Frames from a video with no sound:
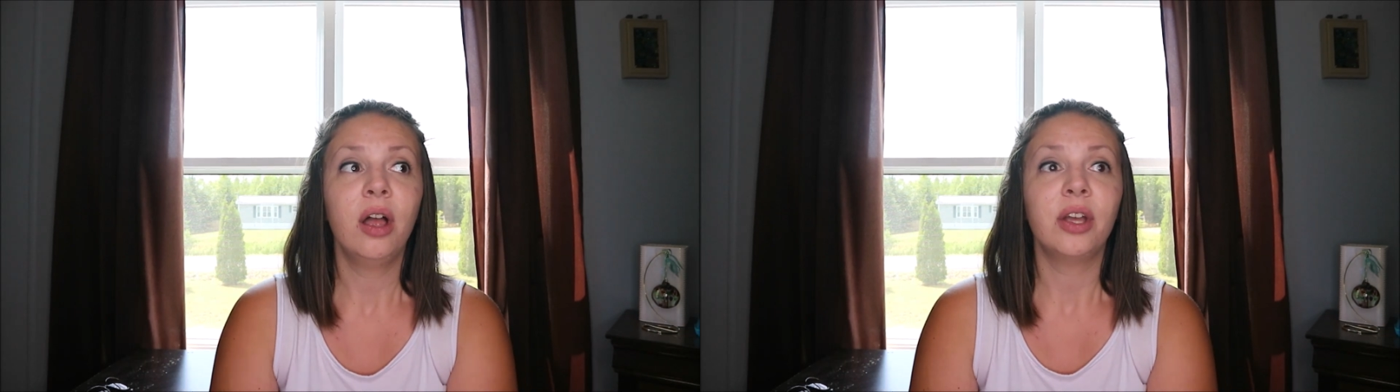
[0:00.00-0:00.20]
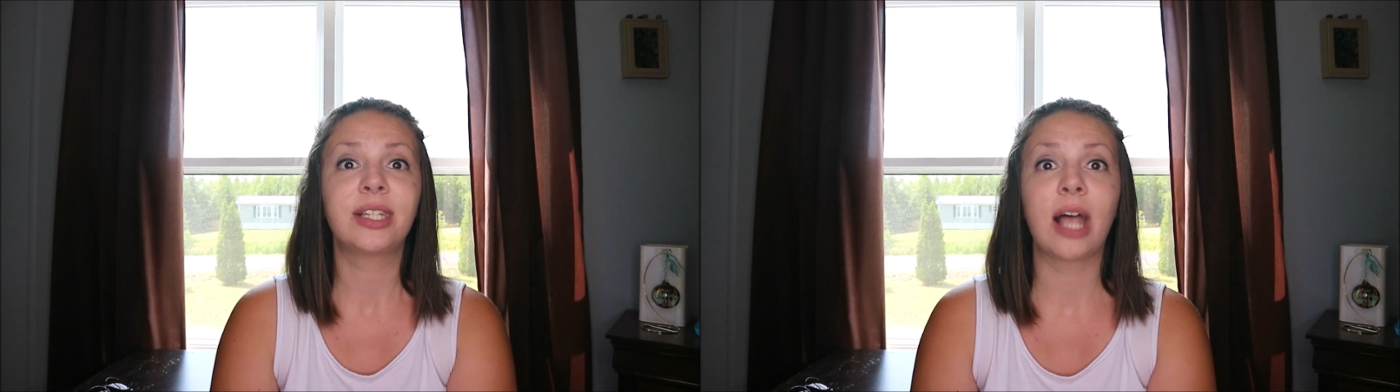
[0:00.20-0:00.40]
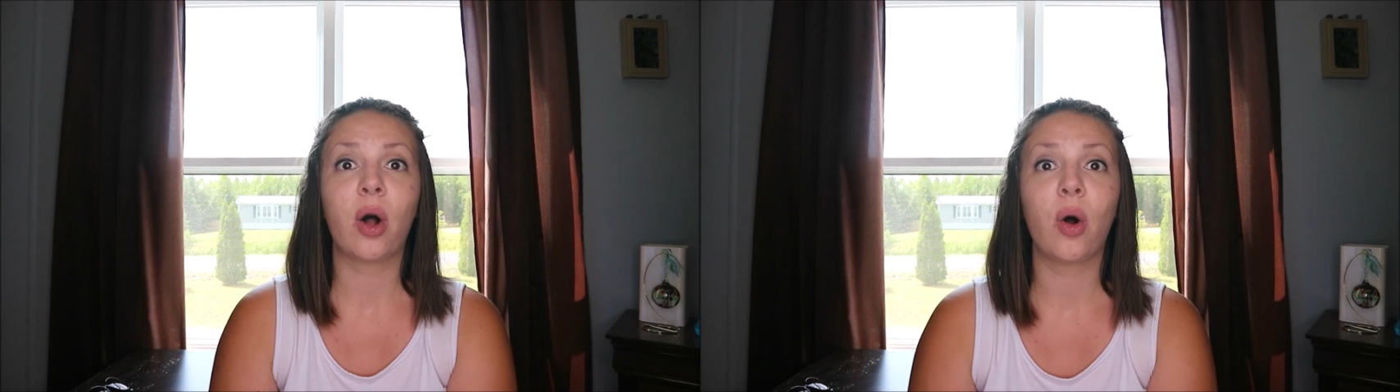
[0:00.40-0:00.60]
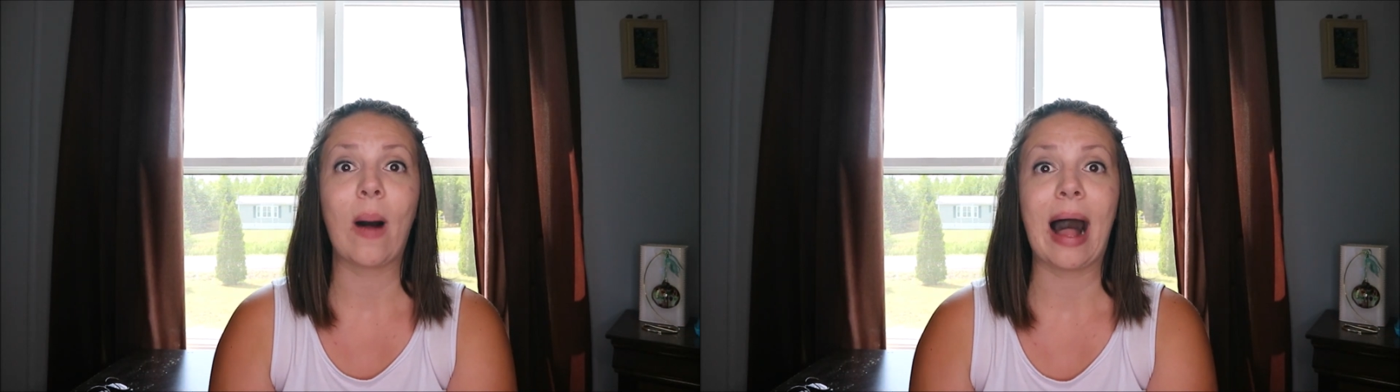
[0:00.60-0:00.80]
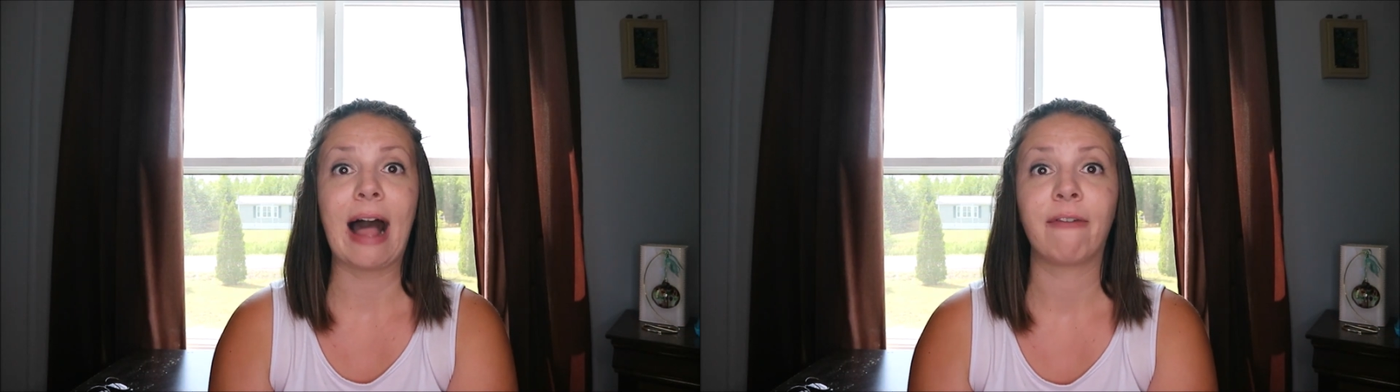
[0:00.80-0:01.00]

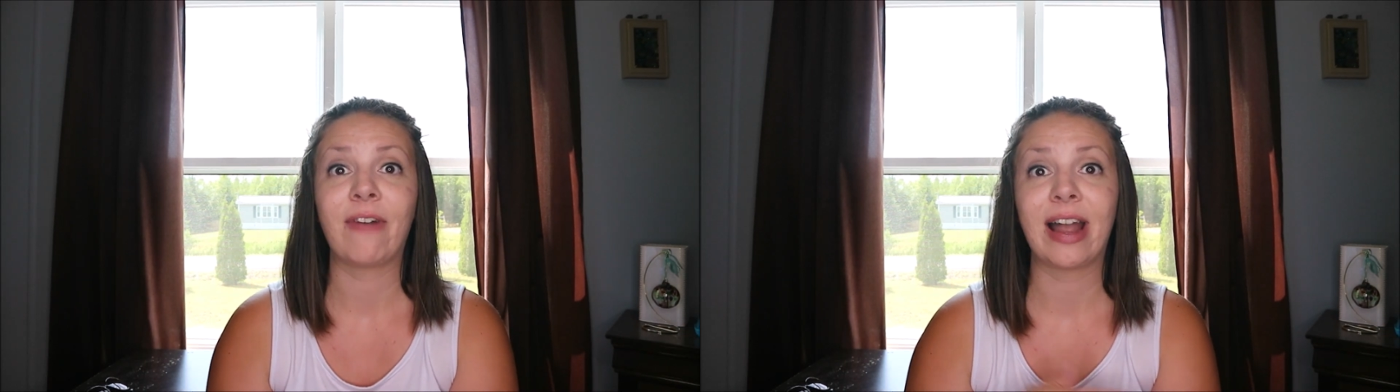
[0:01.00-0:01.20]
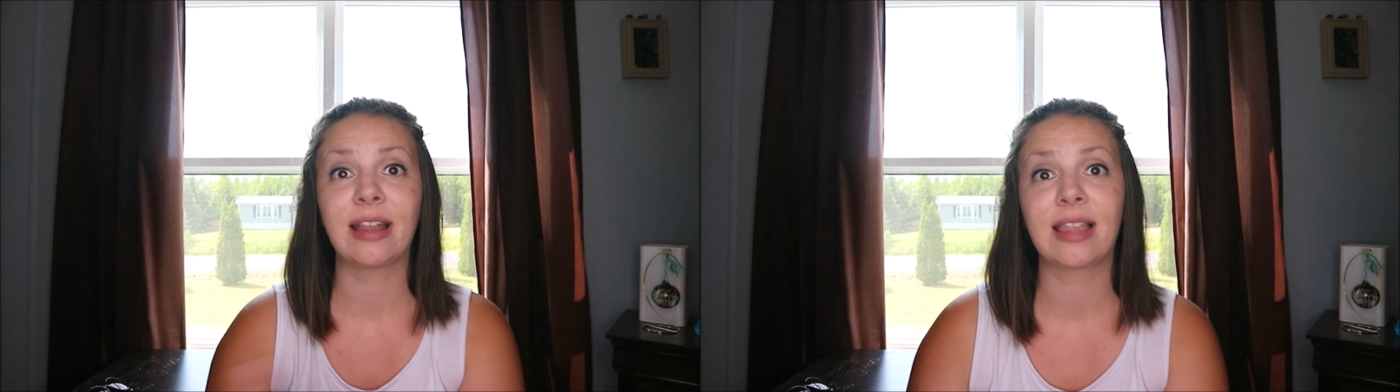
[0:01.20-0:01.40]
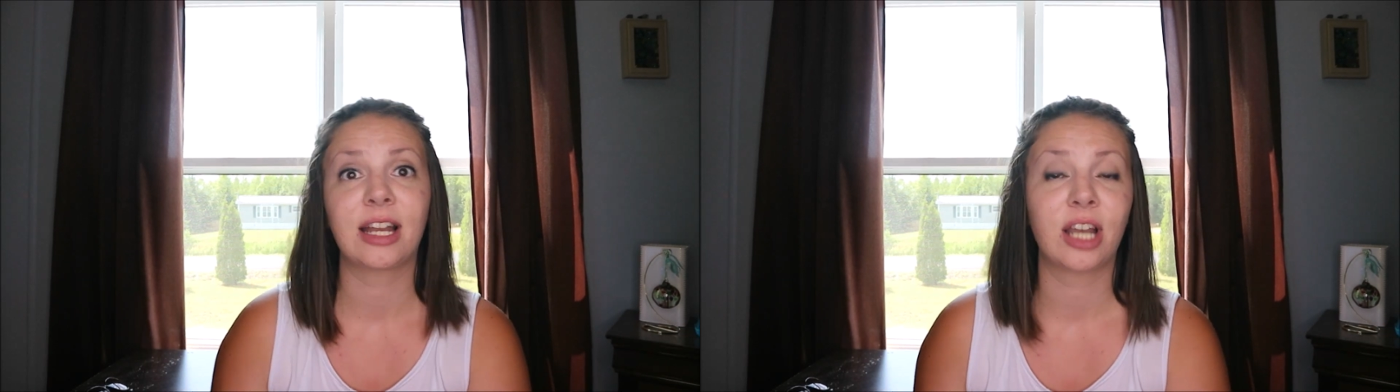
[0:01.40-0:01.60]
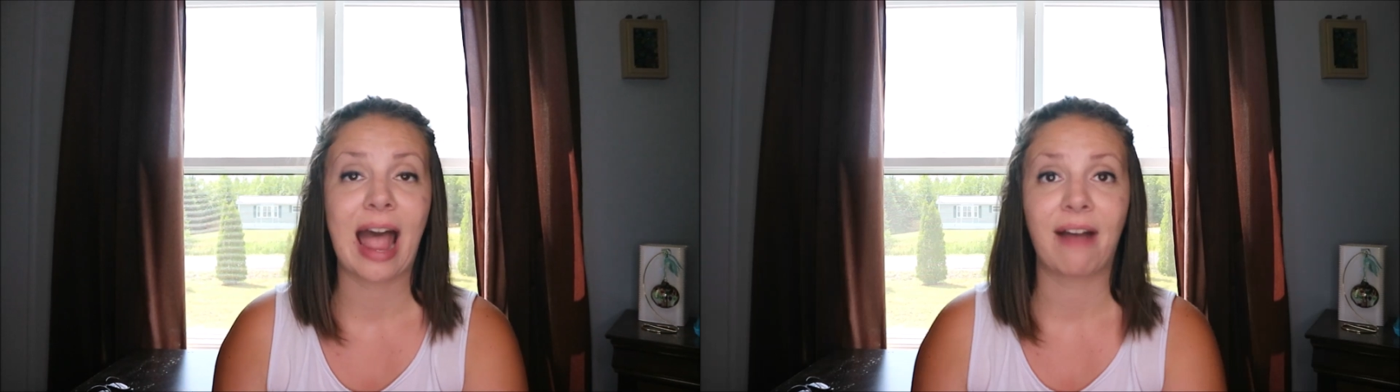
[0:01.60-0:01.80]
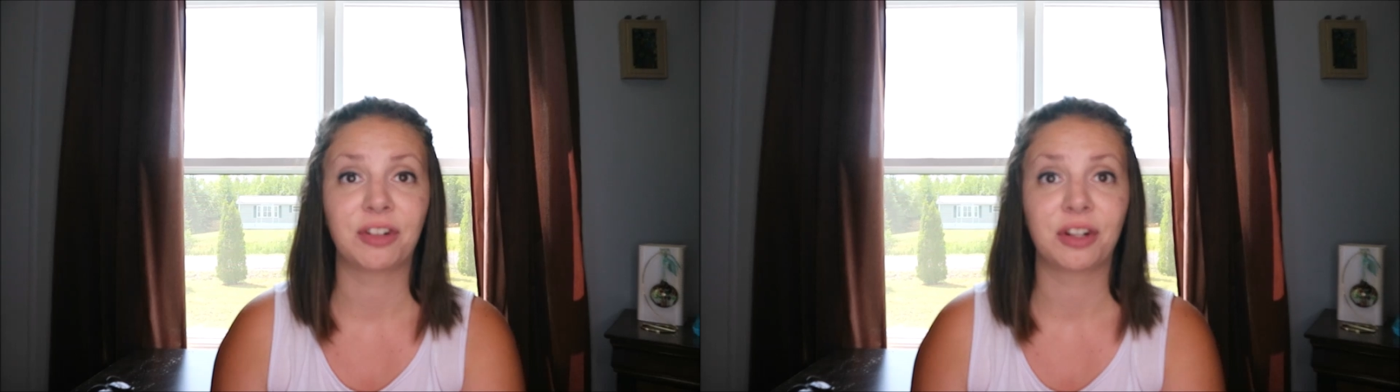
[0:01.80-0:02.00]
So I find that
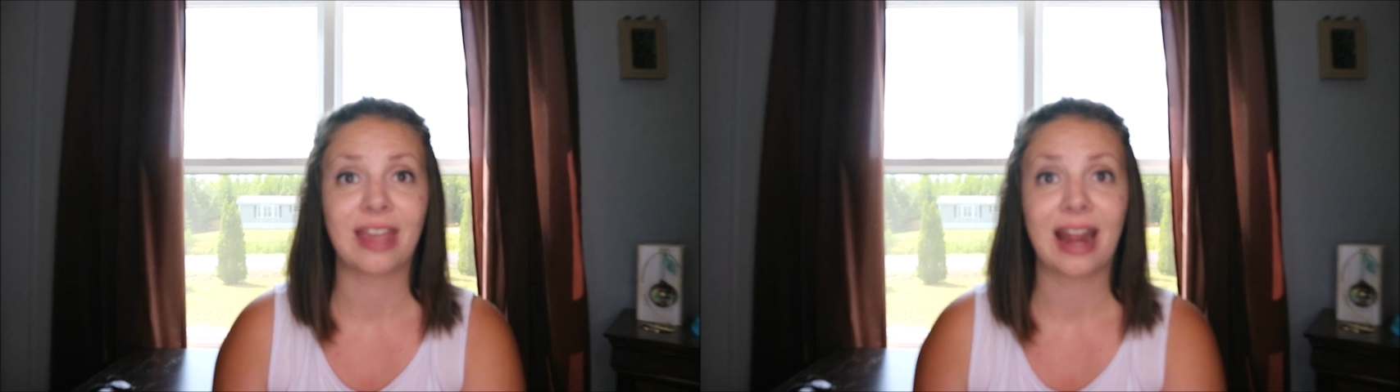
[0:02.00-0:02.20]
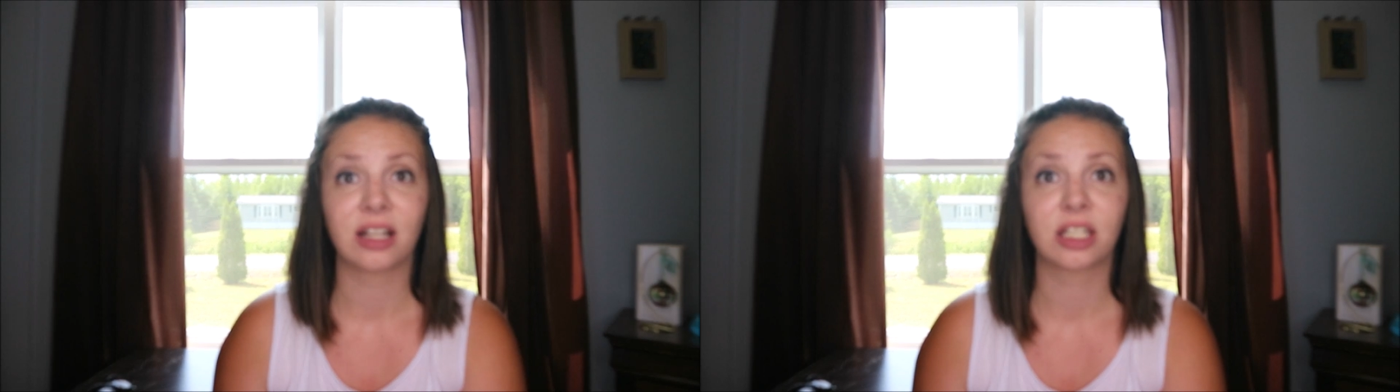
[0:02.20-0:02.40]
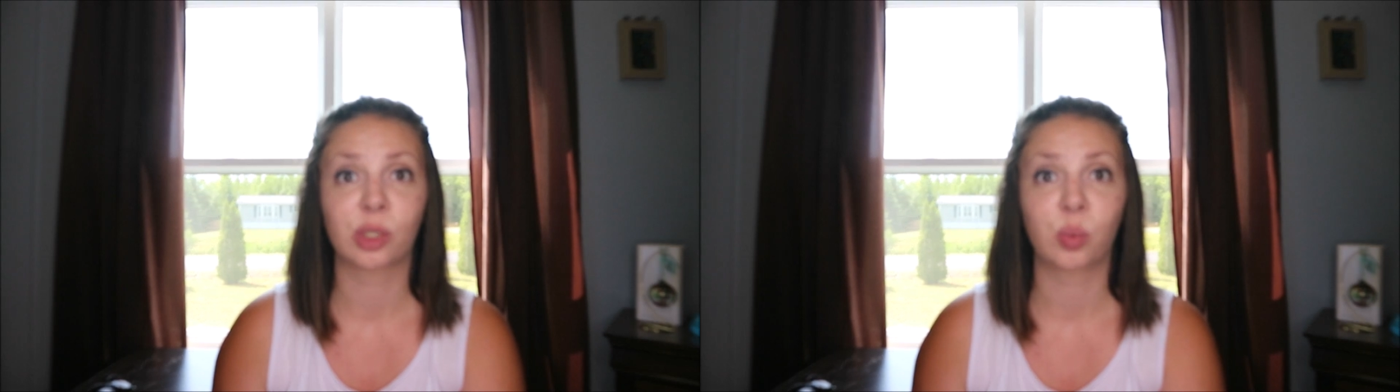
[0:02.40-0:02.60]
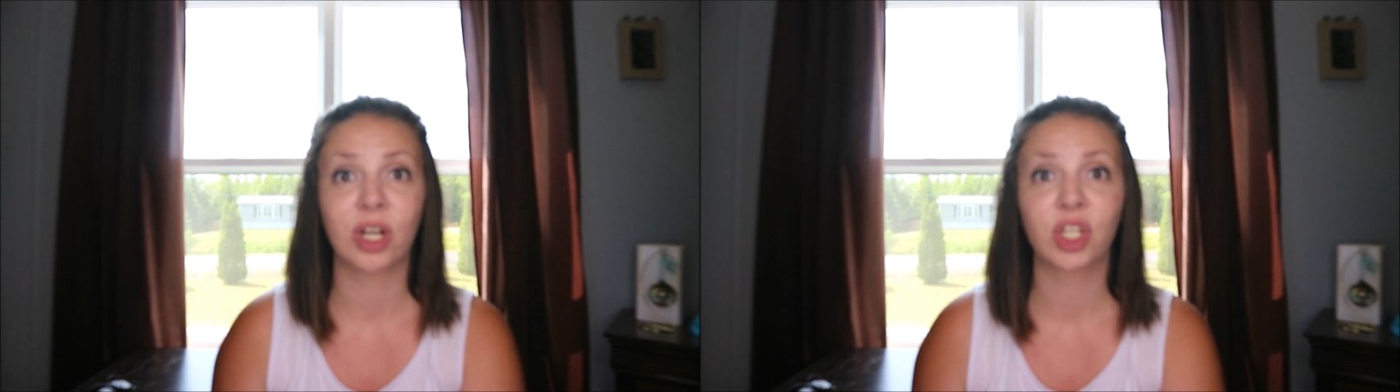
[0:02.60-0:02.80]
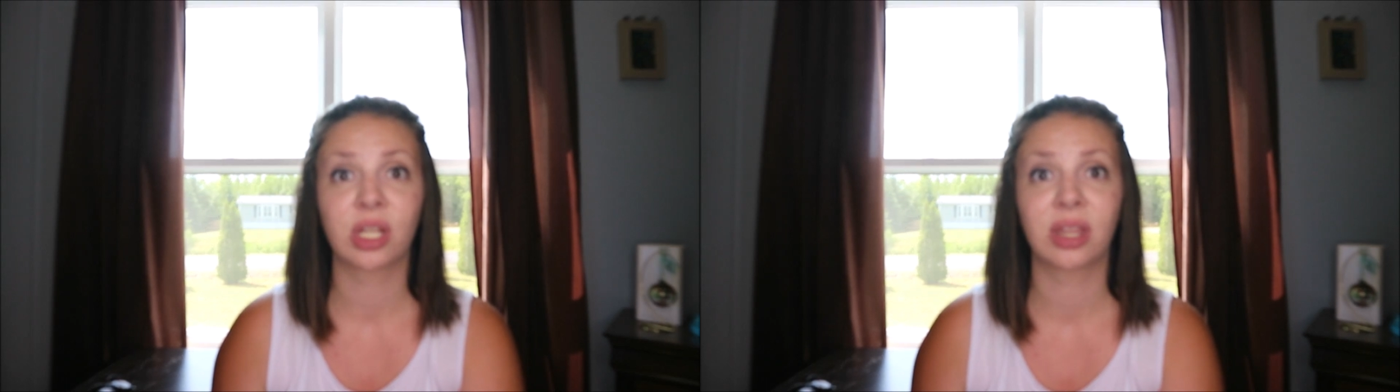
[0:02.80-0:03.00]
after that
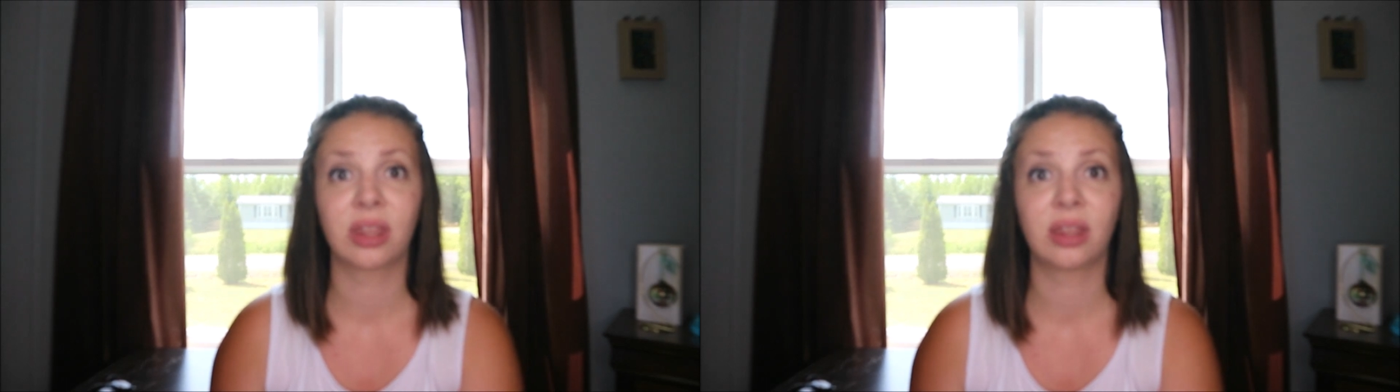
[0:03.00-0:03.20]
switch,